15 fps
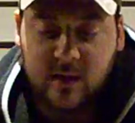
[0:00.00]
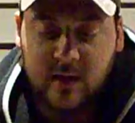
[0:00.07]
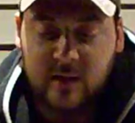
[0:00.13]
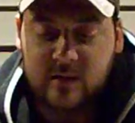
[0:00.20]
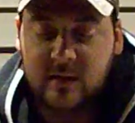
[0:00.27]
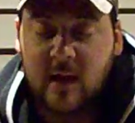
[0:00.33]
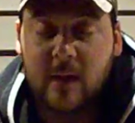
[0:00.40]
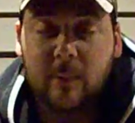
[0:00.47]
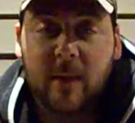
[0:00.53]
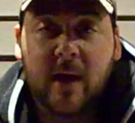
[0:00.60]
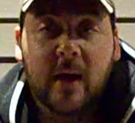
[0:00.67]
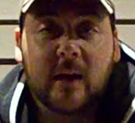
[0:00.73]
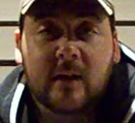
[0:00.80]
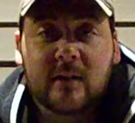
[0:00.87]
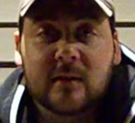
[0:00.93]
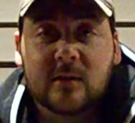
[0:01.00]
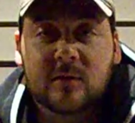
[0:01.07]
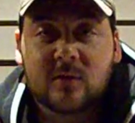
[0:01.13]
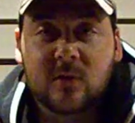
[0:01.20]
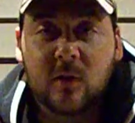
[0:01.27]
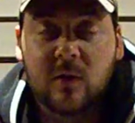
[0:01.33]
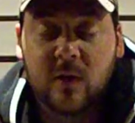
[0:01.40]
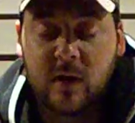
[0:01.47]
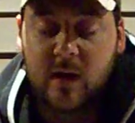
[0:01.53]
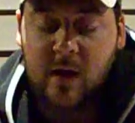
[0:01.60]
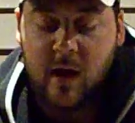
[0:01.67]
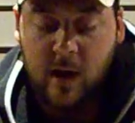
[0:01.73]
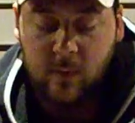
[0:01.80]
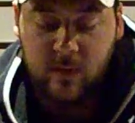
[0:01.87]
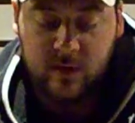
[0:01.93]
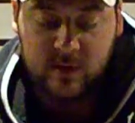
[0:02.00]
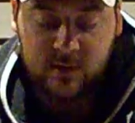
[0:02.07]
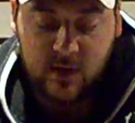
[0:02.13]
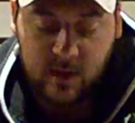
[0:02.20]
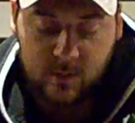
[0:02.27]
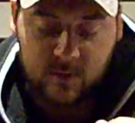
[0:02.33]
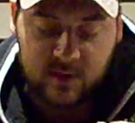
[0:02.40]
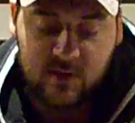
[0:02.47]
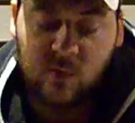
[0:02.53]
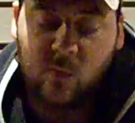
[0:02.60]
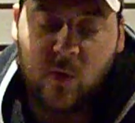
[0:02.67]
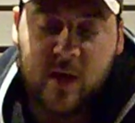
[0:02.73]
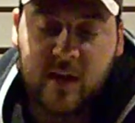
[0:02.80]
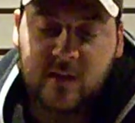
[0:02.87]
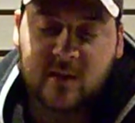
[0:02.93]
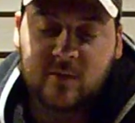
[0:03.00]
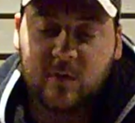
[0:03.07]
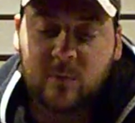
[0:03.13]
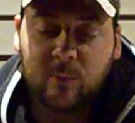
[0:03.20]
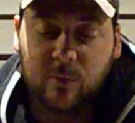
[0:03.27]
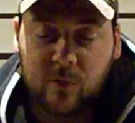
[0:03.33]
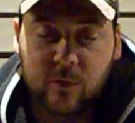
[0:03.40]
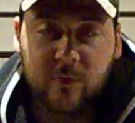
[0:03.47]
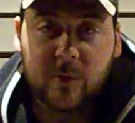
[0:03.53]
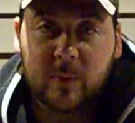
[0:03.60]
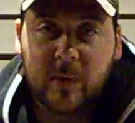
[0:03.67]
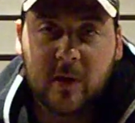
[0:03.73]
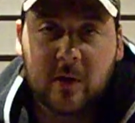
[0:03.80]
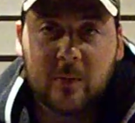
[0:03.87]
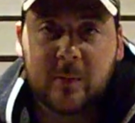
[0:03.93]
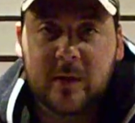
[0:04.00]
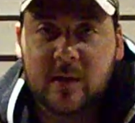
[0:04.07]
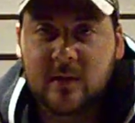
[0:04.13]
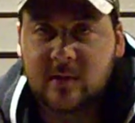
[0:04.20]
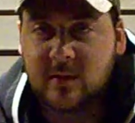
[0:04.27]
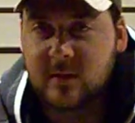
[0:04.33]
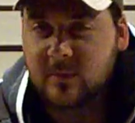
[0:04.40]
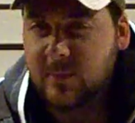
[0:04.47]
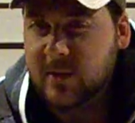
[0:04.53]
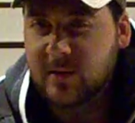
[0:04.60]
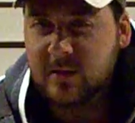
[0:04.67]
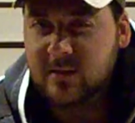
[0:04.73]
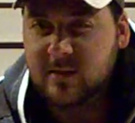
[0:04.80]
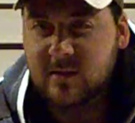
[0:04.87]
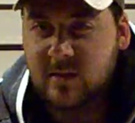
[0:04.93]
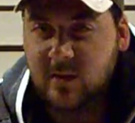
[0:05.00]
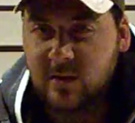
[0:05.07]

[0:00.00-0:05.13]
It's not bad. So I wanted to talk about some ways of improving beer, because this beer isn't the